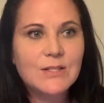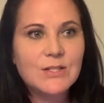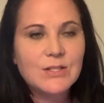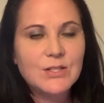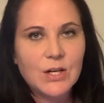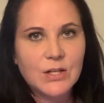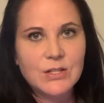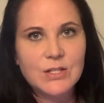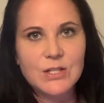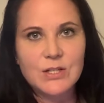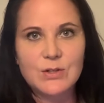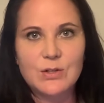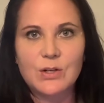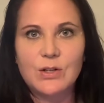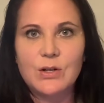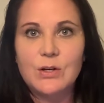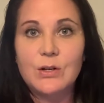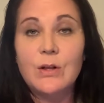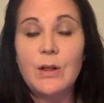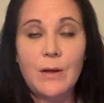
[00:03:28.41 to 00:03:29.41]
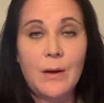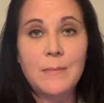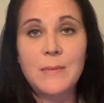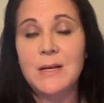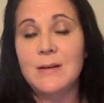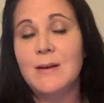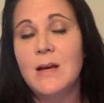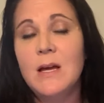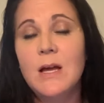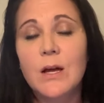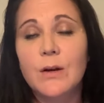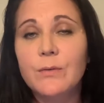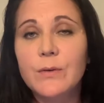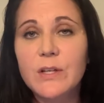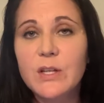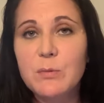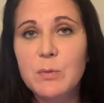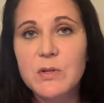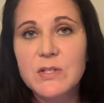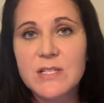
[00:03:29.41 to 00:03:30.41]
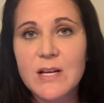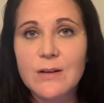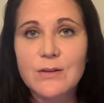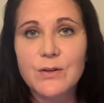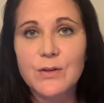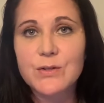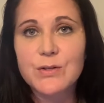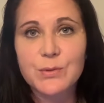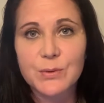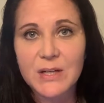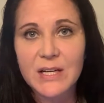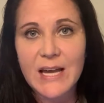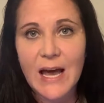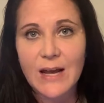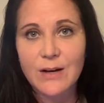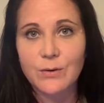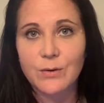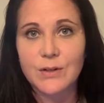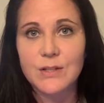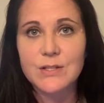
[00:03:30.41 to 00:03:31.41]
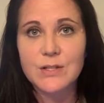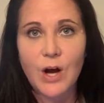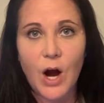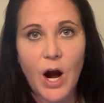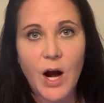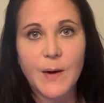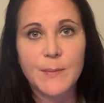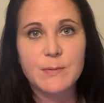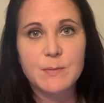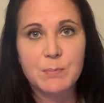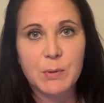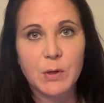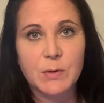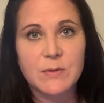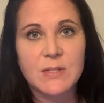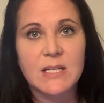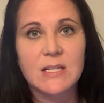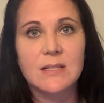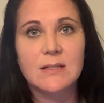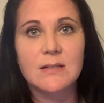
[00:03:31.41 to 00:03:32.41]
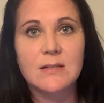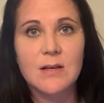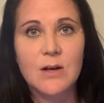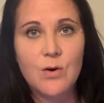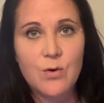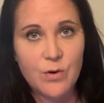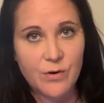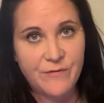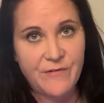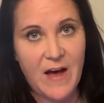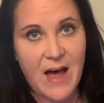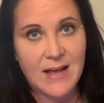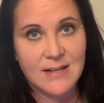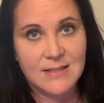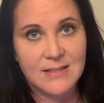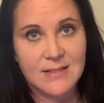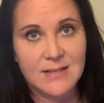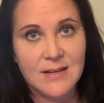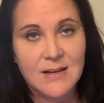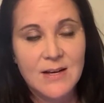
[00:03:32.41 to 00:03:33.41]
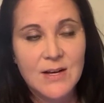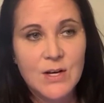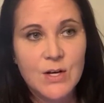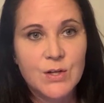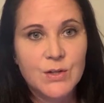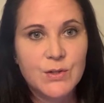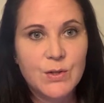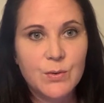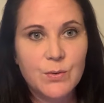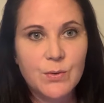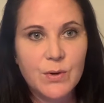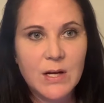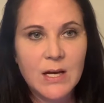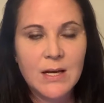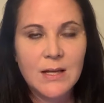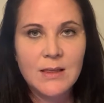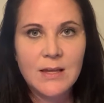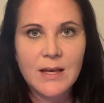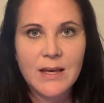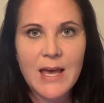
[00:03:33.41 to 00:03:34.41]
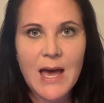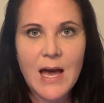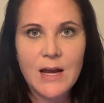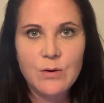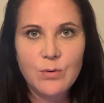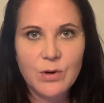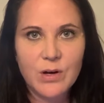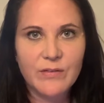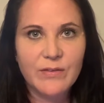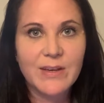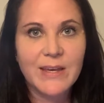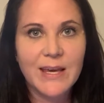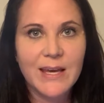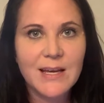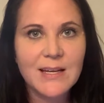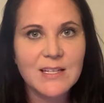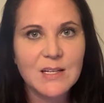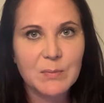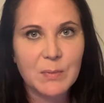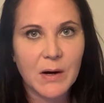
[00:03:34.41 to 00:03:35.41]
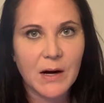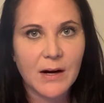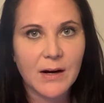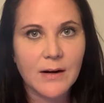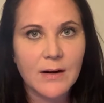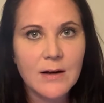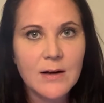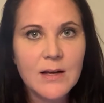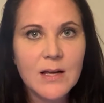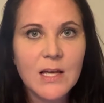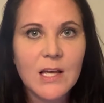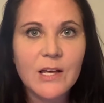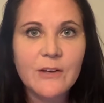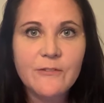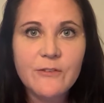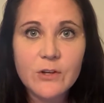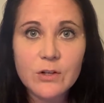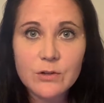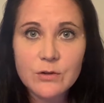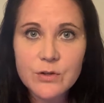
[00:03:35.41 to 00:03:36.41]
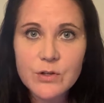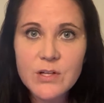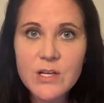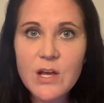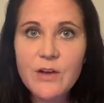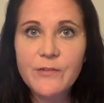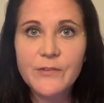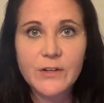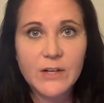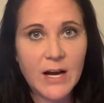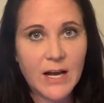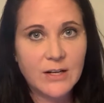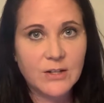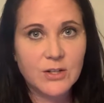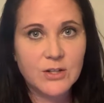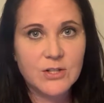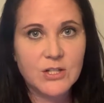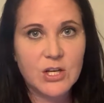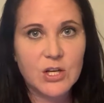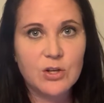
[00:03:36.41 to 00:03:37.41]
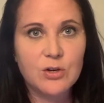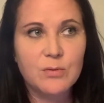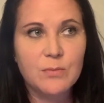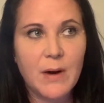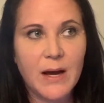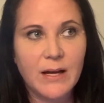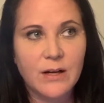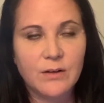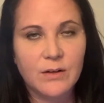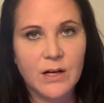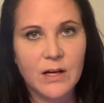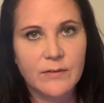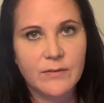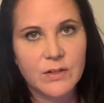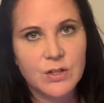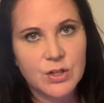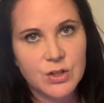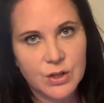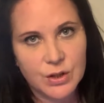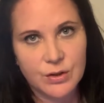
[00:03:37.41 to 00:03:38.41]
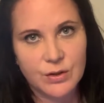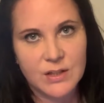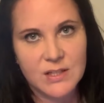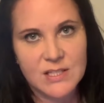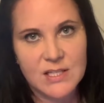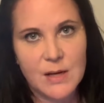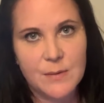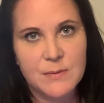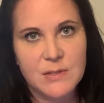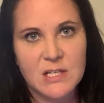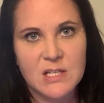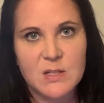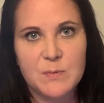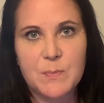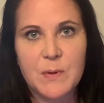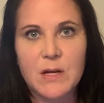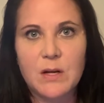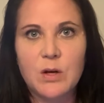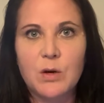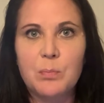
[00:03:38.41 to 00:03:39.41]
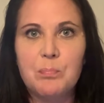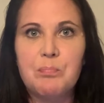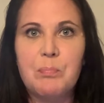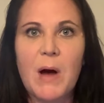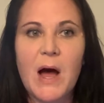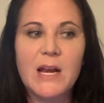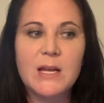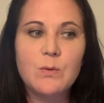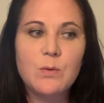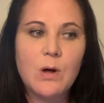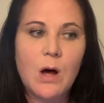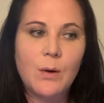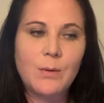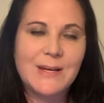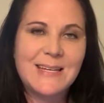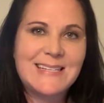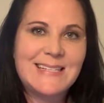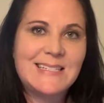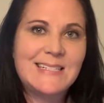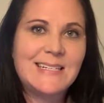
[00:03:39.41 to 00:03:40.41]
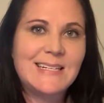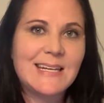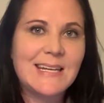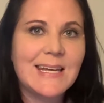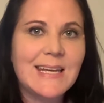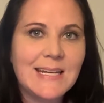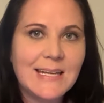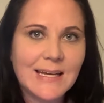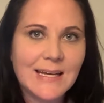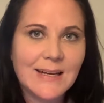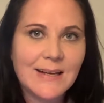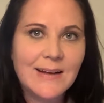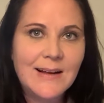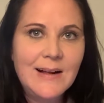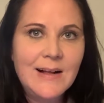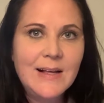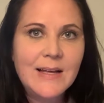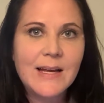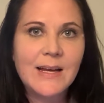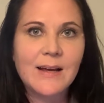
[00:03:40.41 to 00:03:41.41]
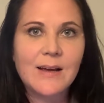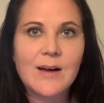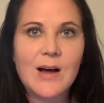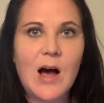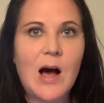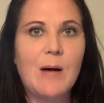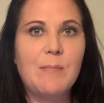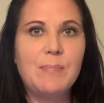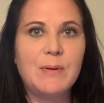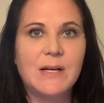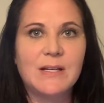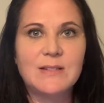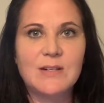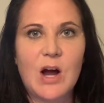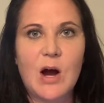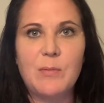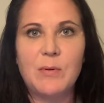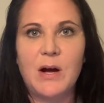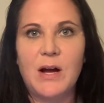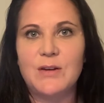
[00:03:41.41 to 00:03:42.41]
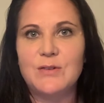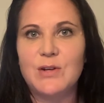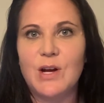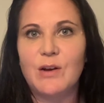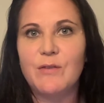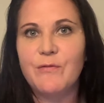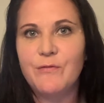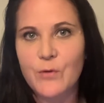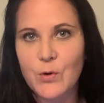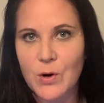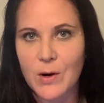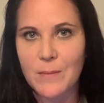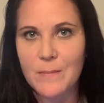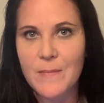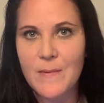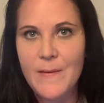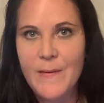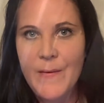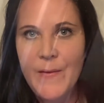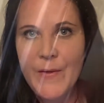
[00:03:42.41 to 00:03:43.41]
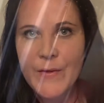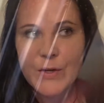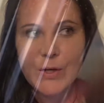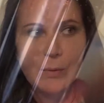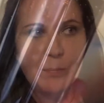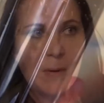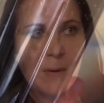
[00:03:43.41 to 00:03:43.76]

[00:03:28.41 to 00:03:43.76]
starches it really boils down to those three categories: carbs, proteins, or fats. So in the category of a candy bar, if you're looking for energy, you might crave a sugary substance, but your body will always need it in a complex carbohydrate form. Your